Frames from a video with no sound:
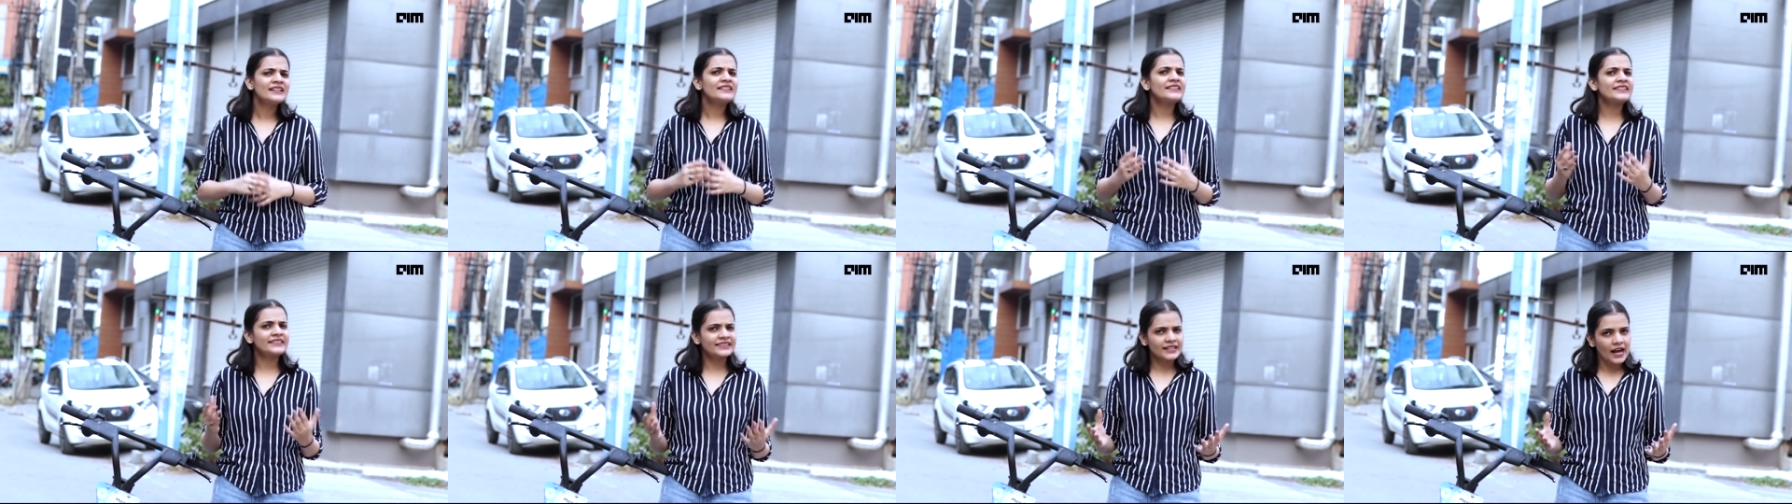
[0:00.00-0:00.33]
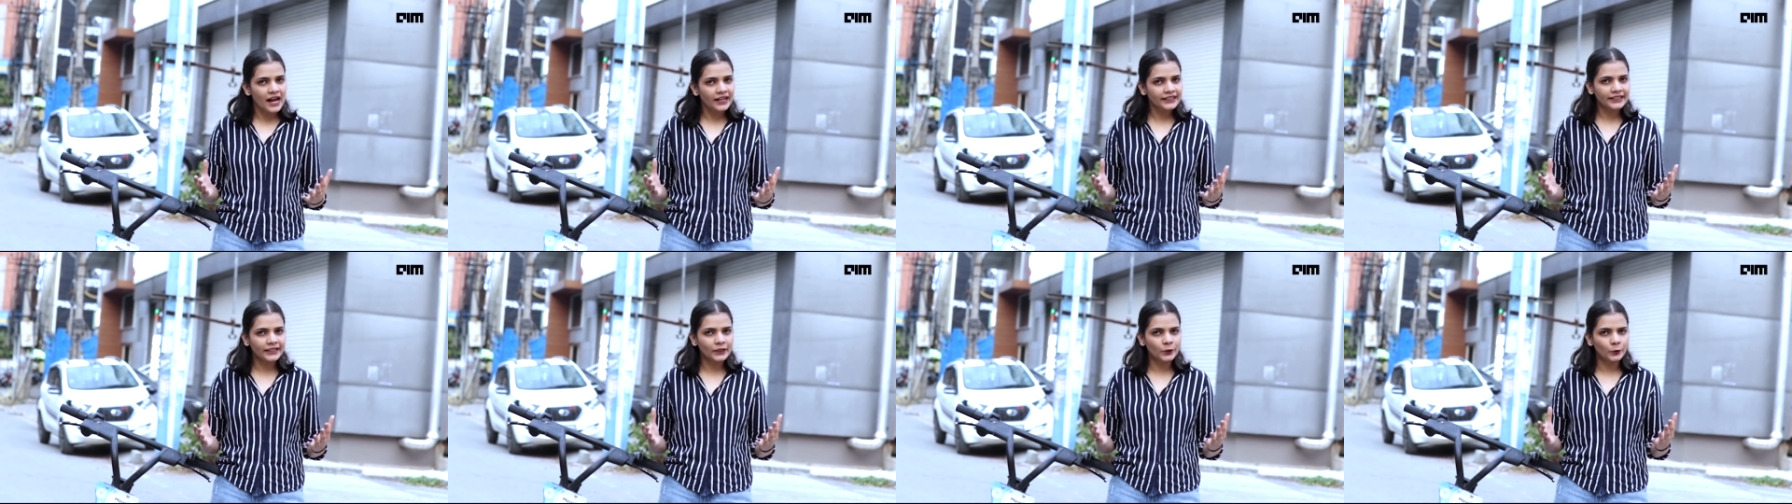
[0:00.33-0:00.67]

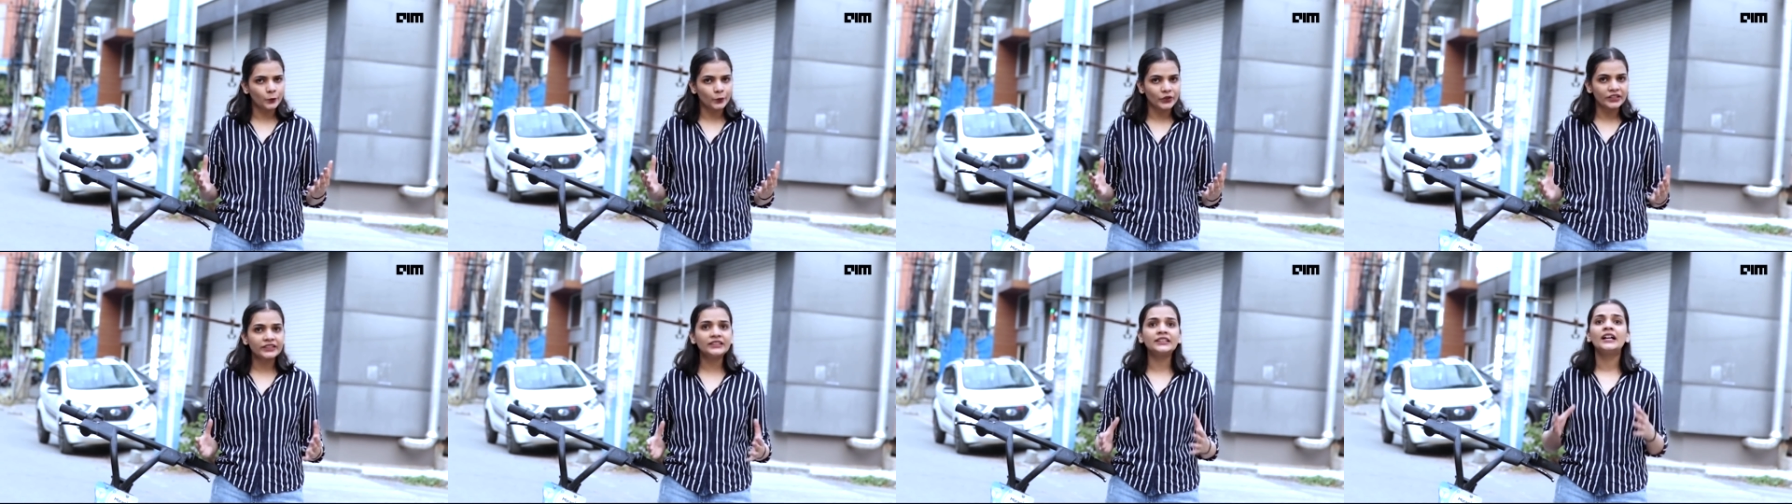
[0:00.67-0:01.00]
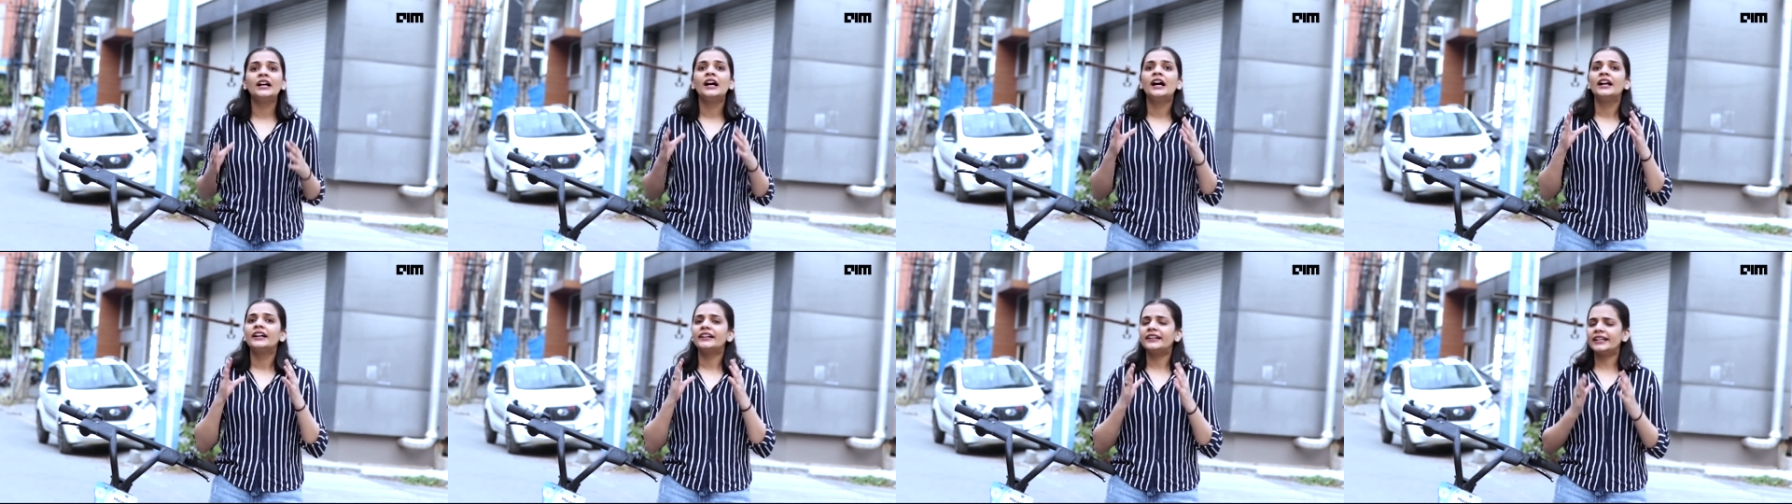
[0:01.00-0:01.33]
Starting with
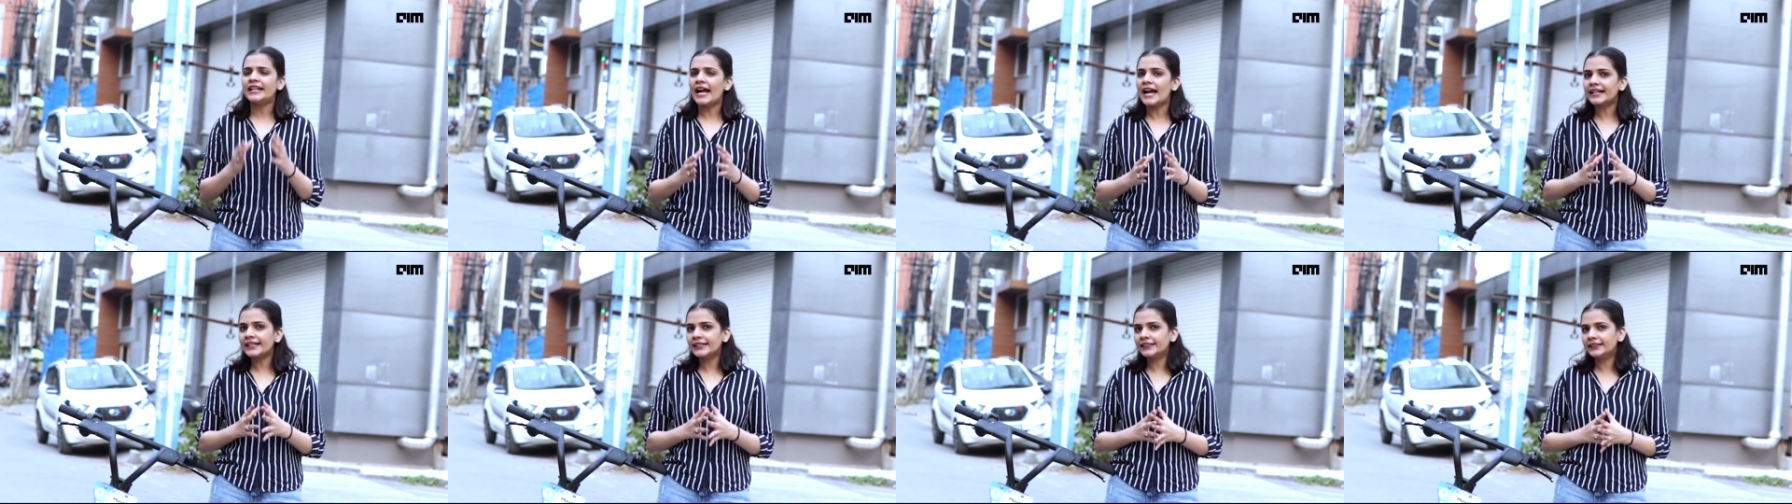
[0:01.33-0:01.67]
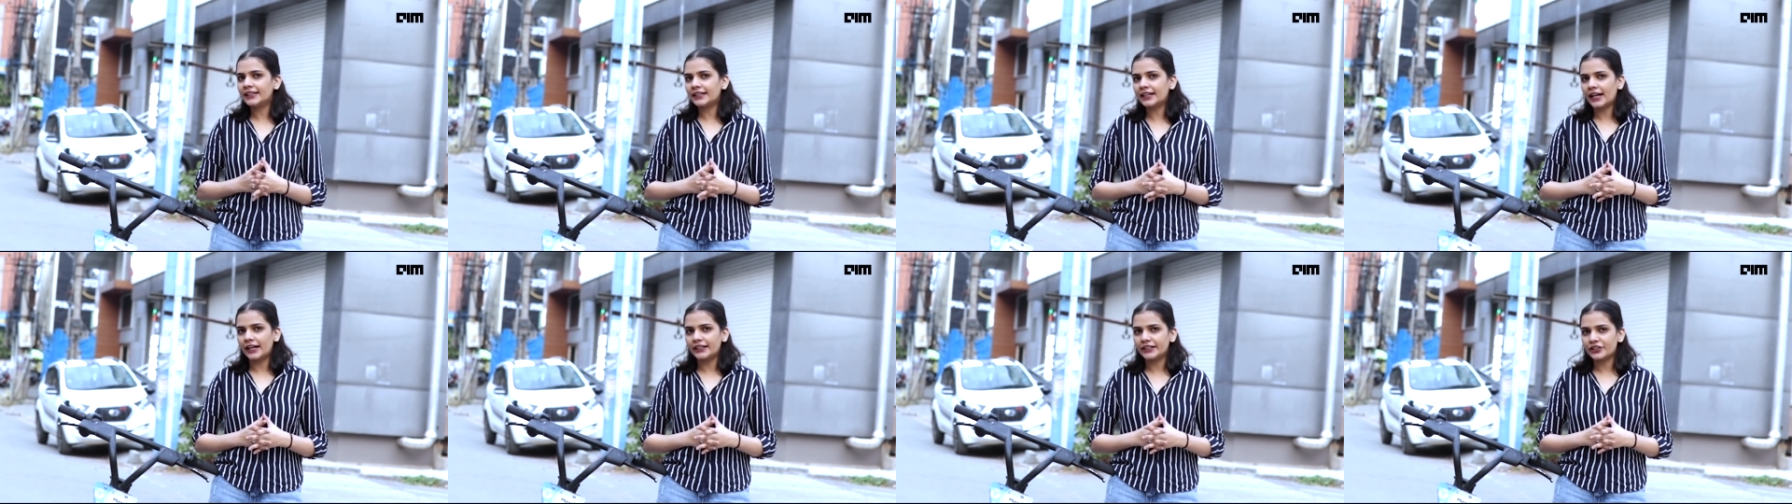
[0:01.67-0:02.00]

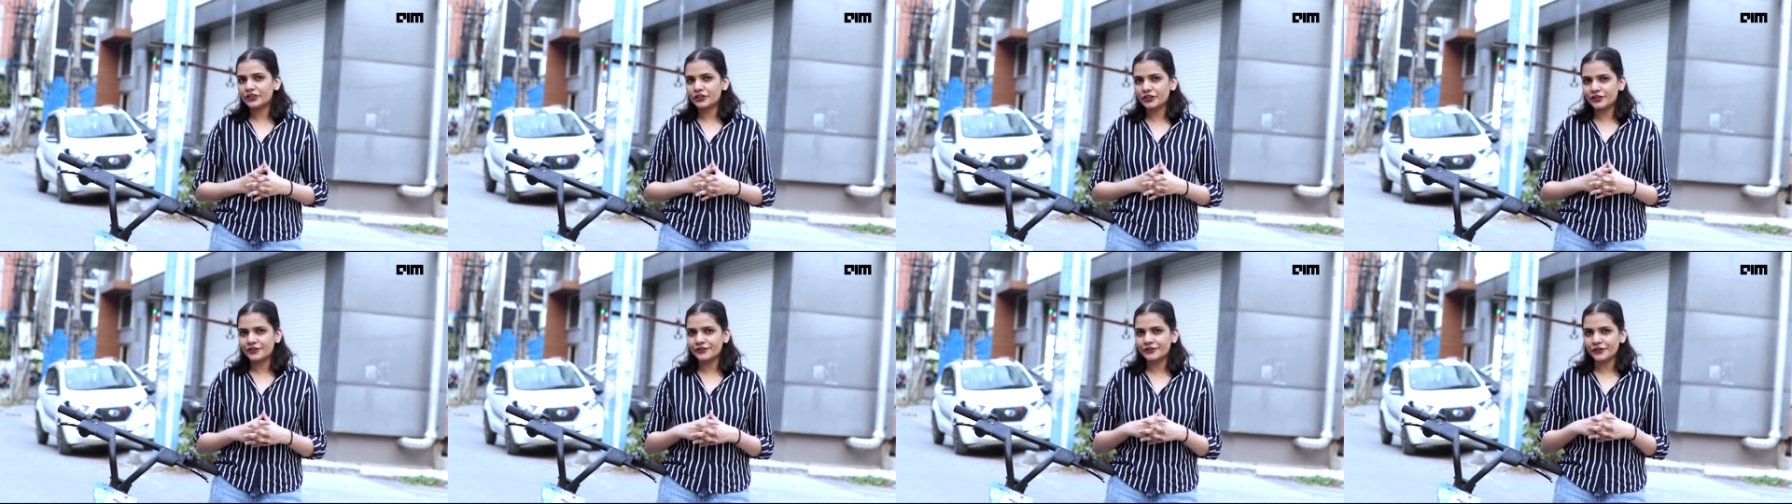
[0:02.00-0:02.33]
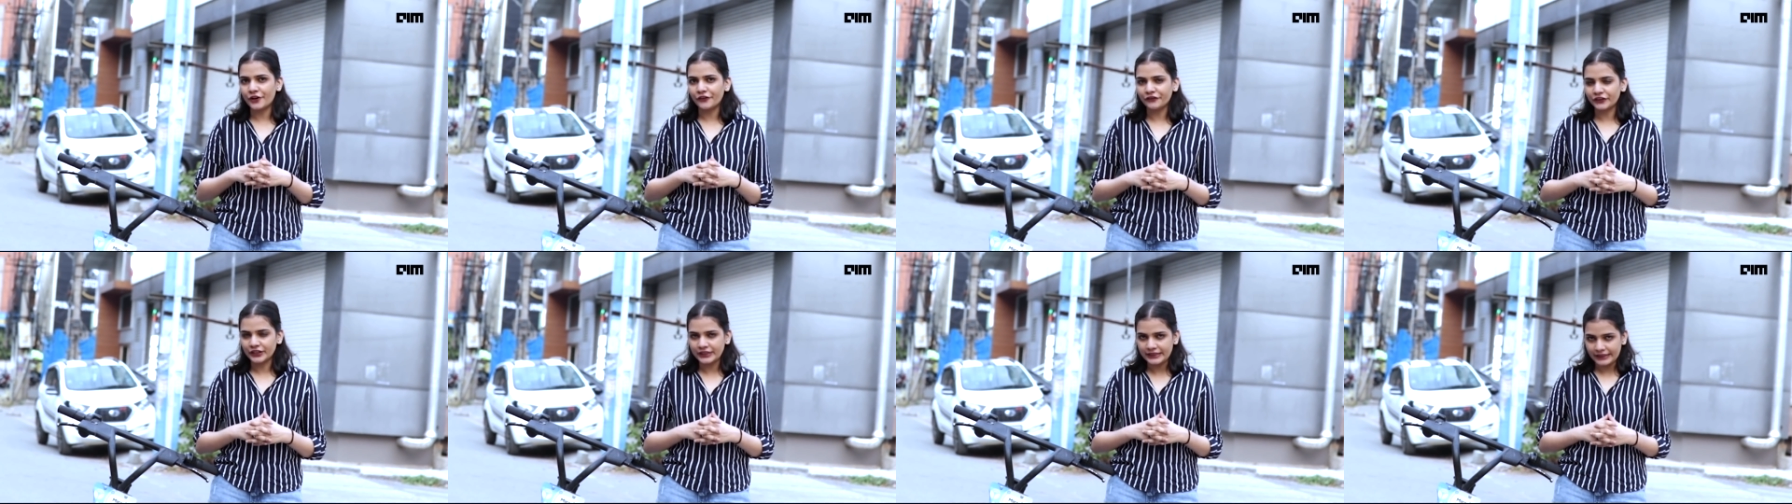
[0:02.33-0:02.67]
tracking the
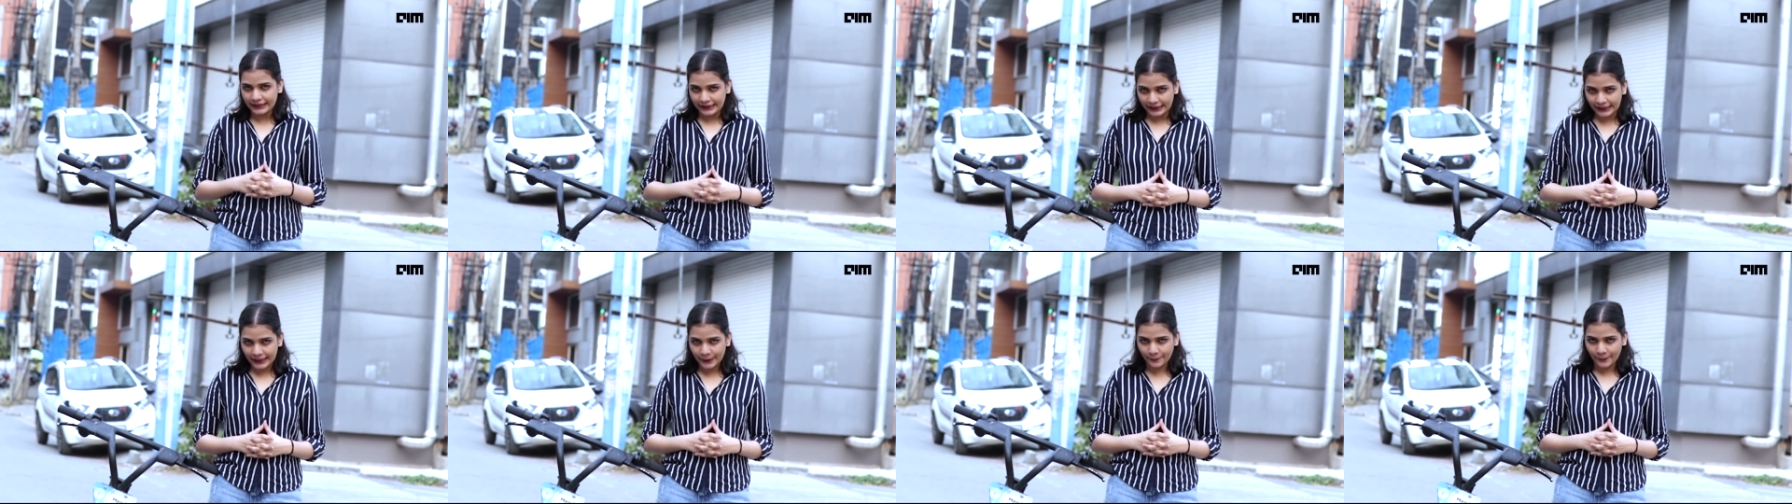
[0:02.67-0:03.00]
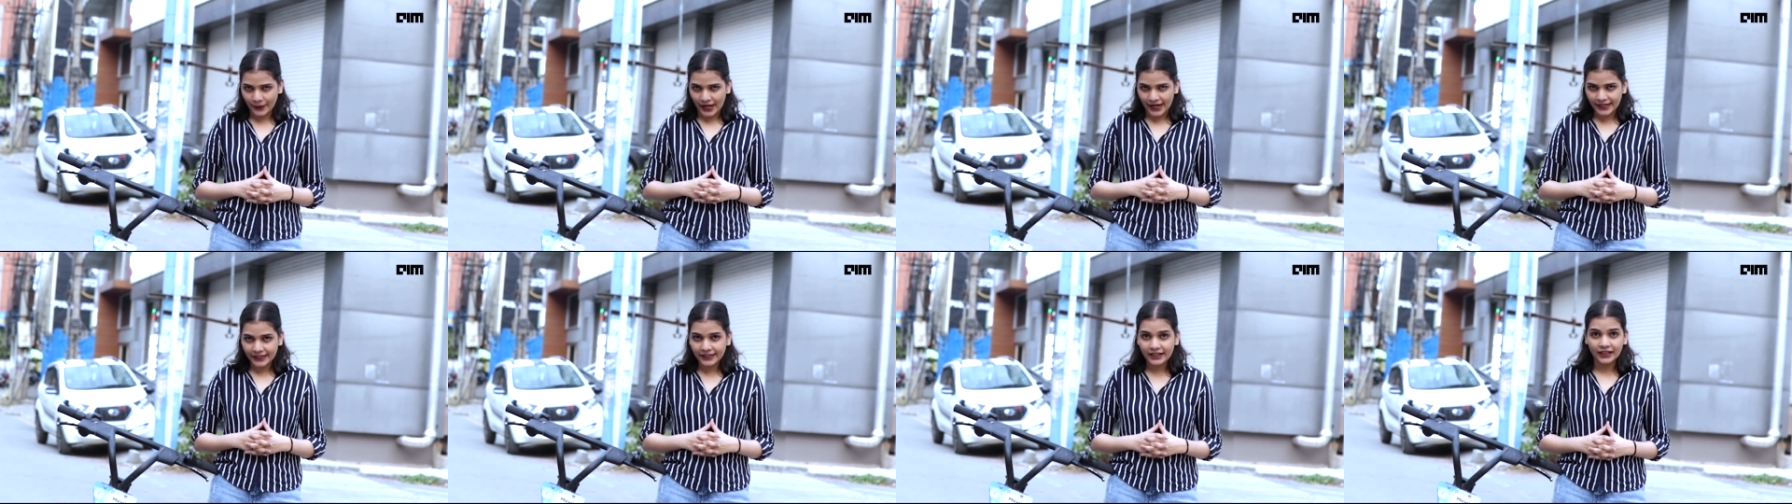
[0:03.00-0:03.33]
conditions of its
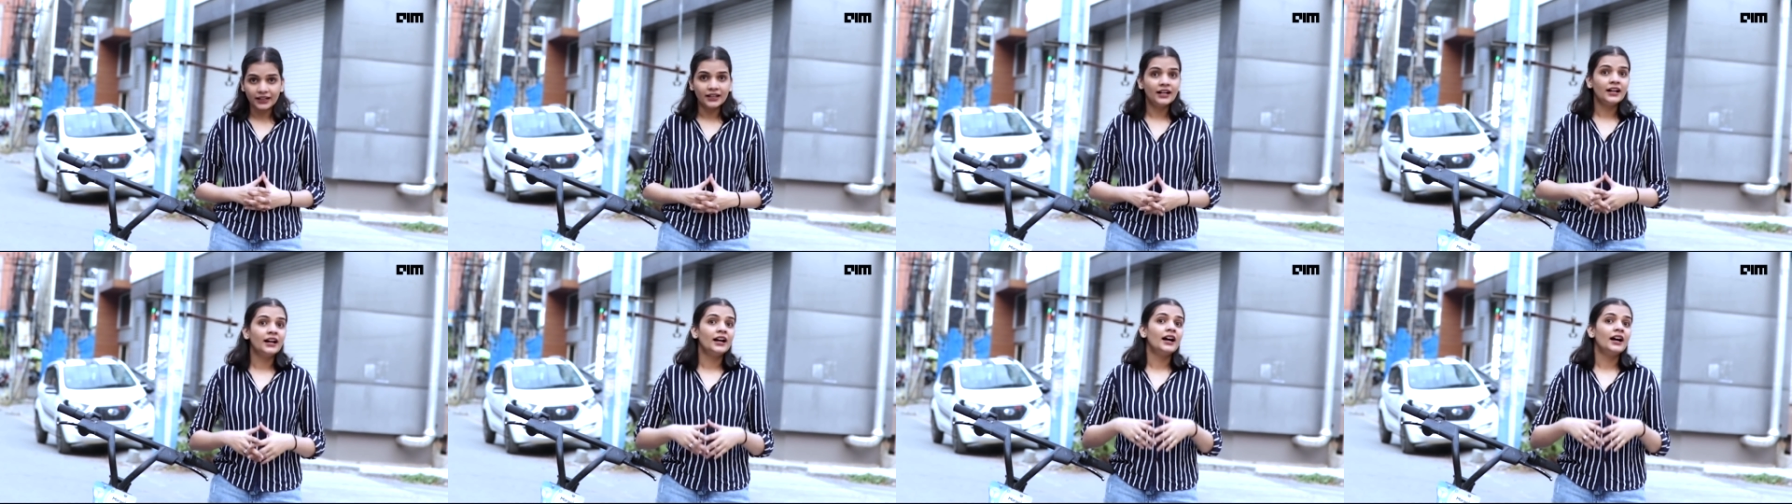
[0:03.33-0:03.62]
ePike,